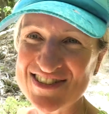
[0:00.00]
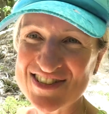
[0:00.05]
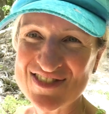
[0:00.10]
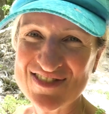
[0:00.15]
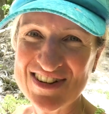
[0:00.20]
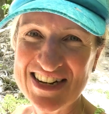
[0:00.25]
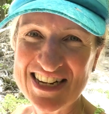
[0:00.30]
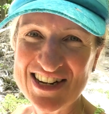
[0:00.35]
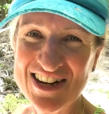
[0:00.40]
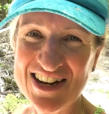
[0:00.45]
it's
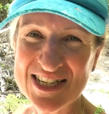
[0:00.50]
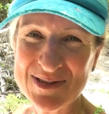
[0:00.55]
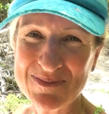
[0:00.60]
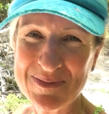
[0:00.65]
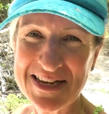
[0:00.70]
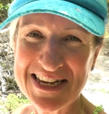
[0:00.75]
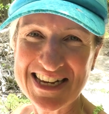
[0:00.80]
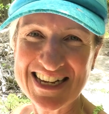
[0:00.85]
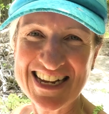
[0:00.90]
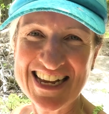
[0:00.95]
really nice
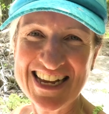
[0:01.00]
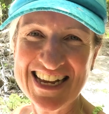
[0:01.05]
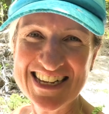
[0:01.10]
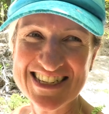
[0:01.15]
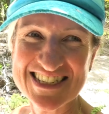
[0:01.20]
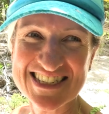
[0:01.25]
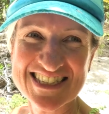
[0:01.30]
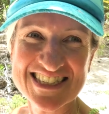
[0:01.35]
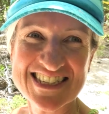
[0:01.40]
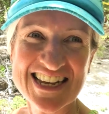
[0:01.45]
being in here,
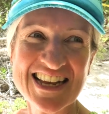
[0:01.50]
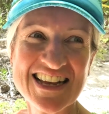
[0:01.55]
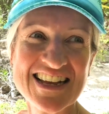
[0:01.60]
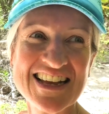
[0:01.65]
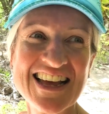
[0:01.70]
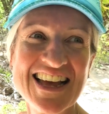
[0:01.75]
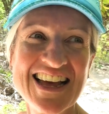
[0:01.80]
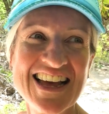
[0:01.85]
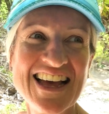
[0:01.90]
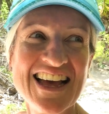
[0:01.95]
just
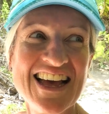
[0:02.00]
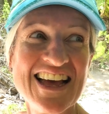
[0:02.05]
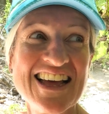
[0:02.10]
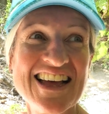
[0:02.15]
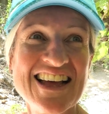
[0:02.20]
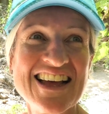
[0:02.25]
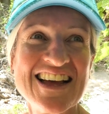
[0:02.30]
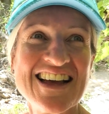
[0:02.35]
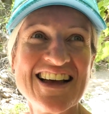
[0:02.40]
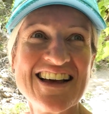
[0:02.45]

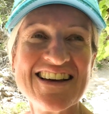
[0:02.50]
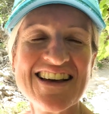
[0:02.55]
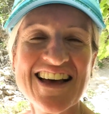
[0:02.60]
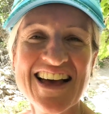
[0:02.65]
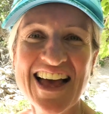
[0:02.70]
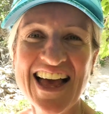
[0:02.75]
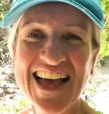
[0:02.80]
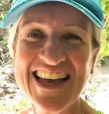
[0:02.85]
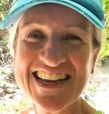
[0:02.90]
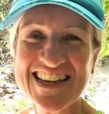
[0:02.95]

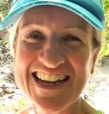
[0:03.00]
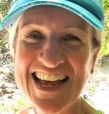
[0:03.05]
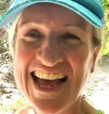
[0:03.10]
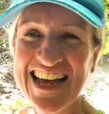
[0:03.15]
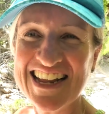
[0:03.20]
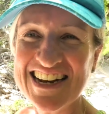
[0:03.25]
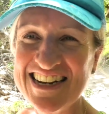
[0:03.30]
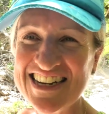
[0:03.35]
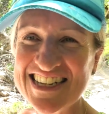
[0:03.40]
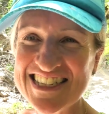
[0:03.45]
hanging
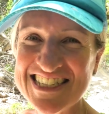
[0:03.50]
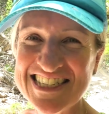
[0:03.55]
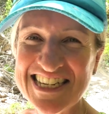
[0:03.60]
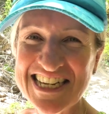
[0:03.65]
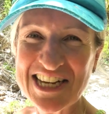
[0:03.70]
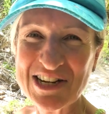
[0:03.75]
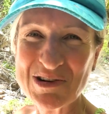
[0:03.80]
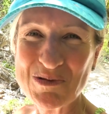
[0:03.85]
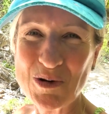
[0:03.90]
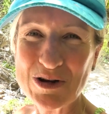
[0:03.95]
out and
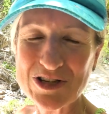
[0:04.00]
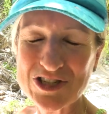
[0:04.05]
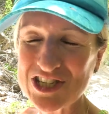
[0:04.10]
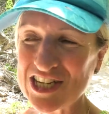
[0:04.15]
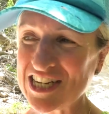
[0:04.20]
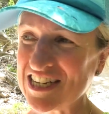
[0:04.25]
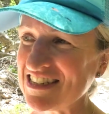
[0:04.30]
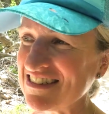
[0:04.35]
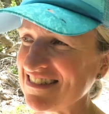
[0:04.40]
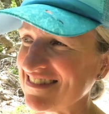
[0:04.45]
listening and
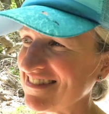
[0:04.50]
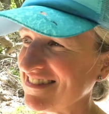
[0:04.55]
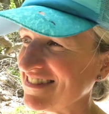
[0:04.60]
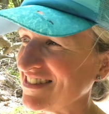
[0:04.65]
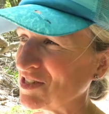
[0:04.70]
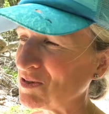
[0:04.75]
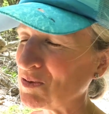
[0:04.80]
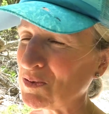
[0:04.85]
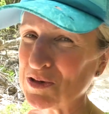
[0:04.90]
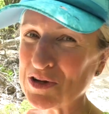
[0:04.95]
watching
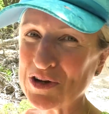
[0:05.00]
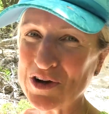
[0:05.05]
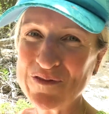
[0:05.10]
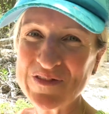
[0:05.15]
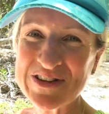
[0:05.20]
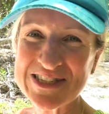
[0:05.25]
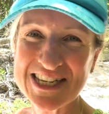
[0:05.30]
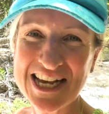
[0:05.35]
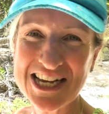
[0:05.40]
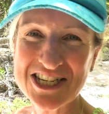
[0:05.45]
to all the
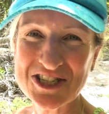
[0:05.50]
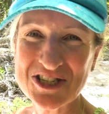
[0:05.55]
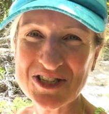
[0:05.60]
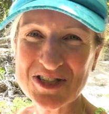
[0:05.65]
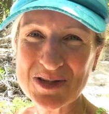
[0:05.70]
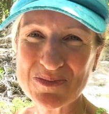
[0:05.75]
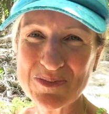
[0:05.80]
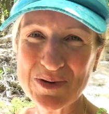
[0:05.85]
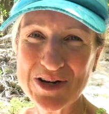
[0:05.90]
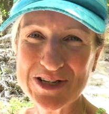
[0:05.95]

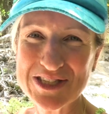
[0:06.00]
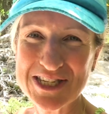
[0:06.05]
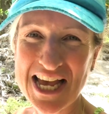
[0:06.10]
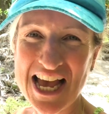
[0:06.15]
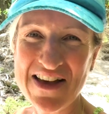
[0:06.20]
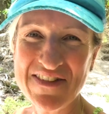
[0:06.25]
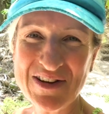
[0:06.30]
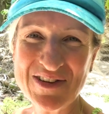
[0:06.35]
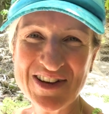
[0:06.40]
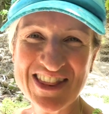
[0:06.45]
conversations the birds are
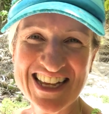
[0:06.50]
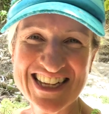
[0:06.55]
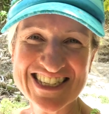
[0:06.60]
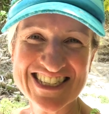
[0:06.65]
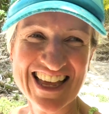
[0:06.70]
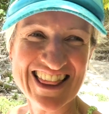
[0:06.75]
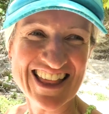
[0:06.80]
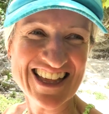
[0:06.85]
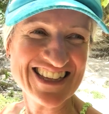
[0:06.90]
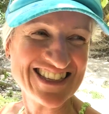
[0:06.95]
having with each
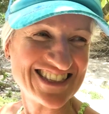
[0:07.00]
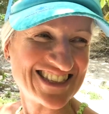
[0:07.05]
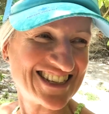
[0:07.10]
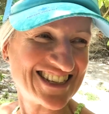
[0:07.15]
other.